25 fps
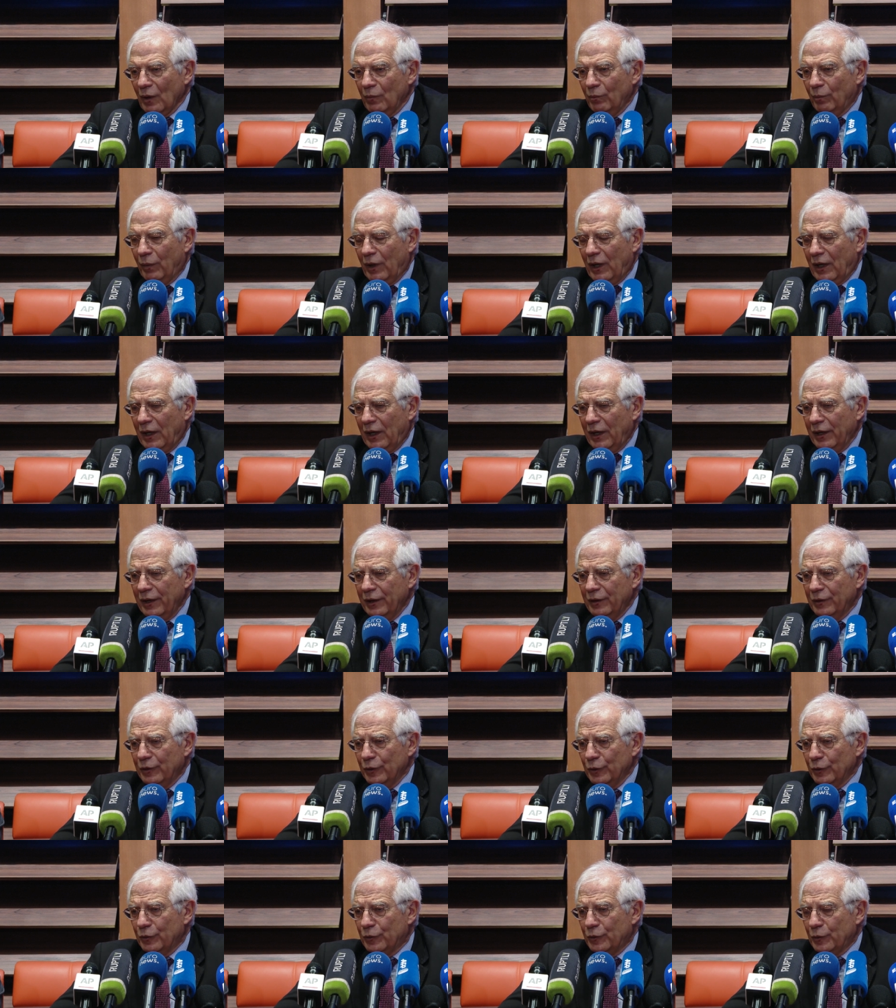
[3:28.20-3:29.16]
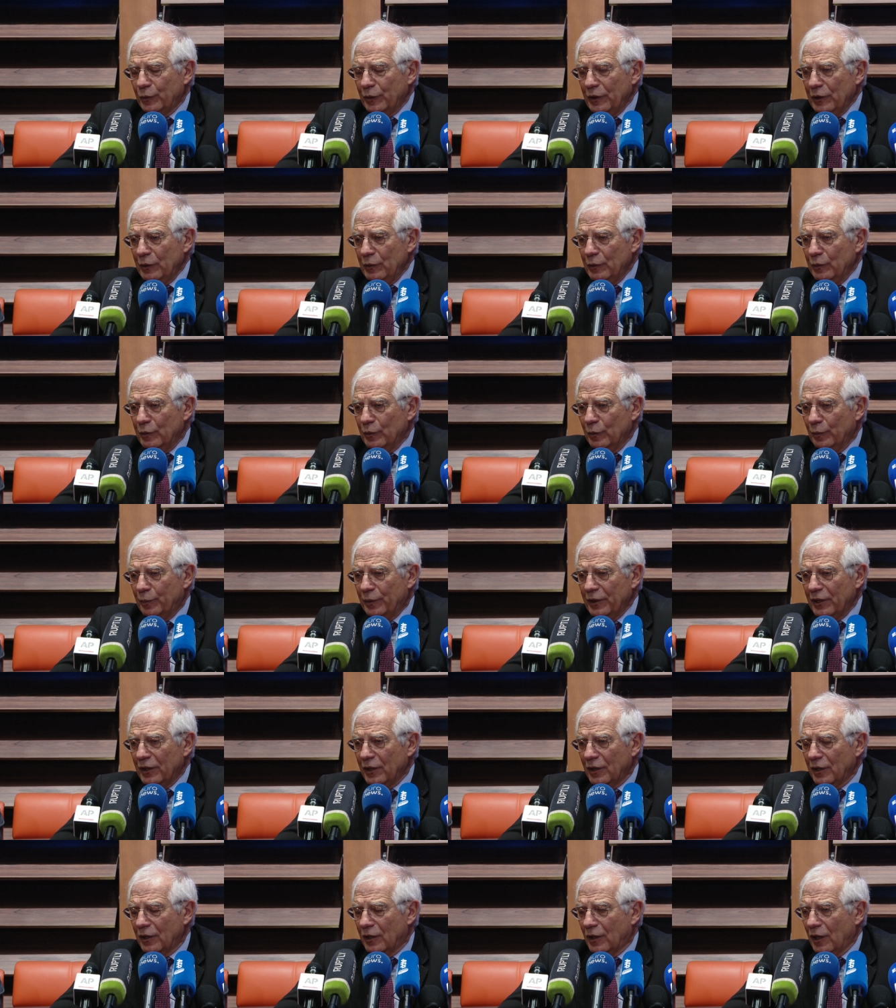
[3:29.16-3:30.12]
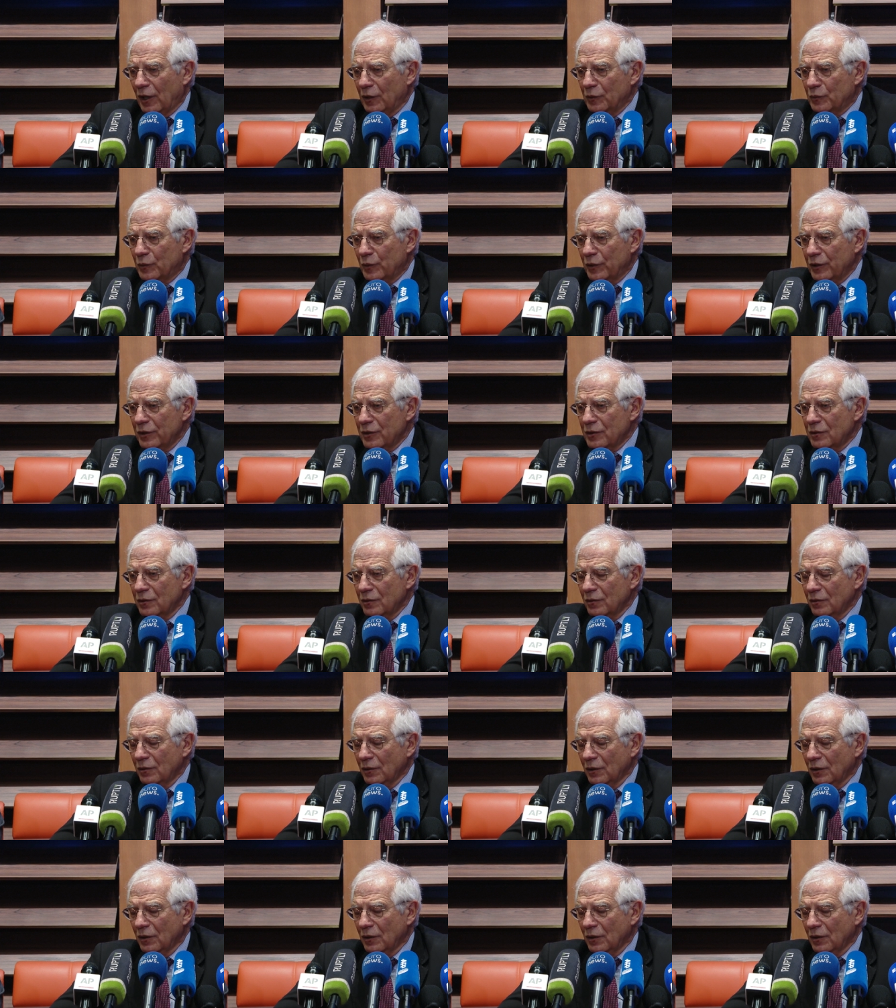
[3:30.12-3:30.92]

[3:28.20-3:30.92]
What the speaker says: by the three European countries,